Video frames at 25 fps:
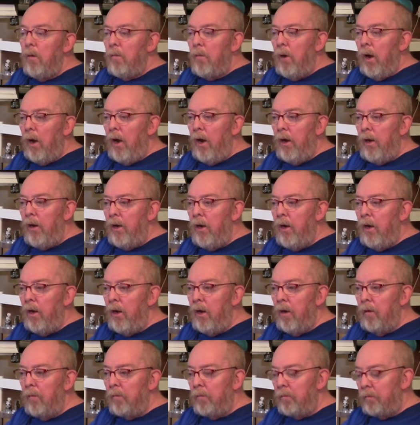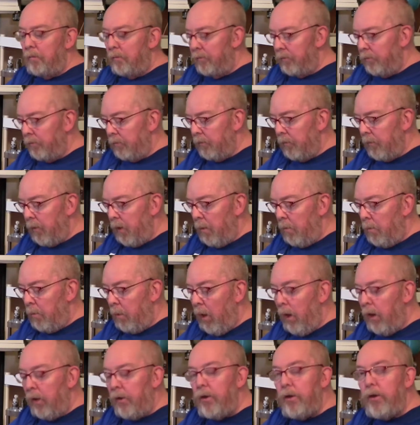My
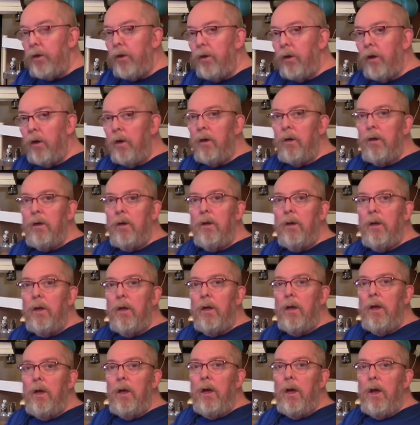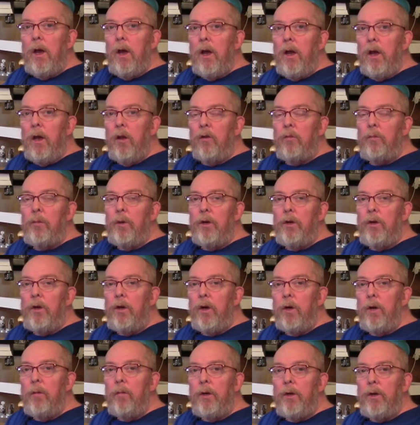blood sugar has been
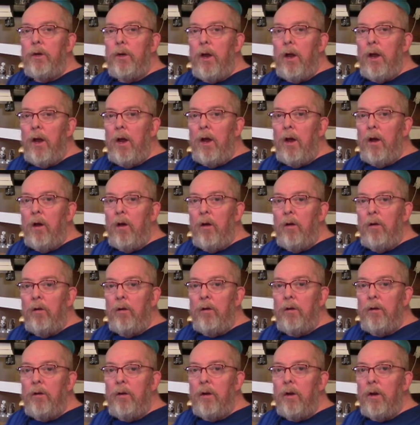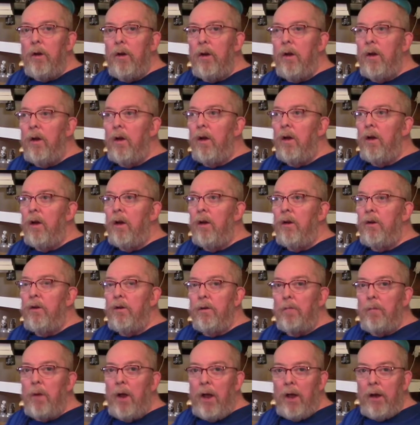coming down
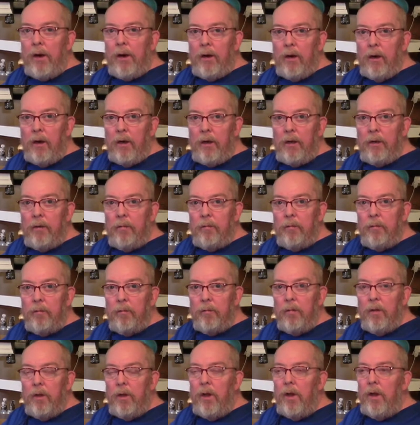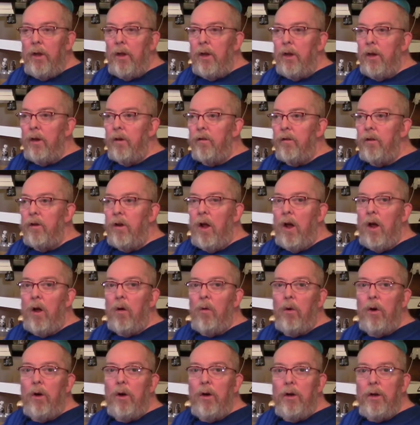dramatically. It's
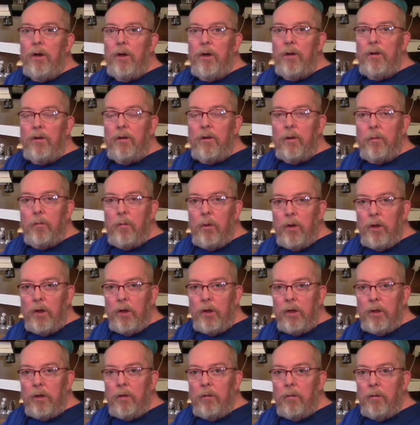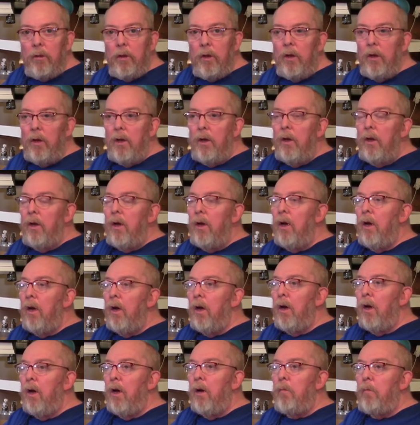not where it needs to be,
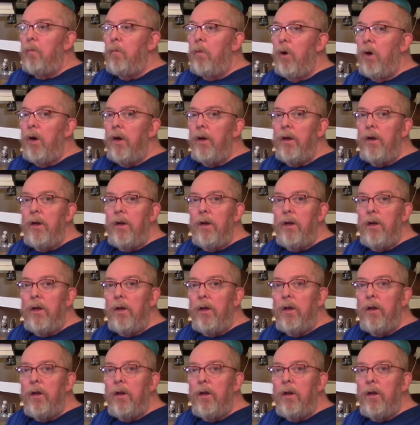but it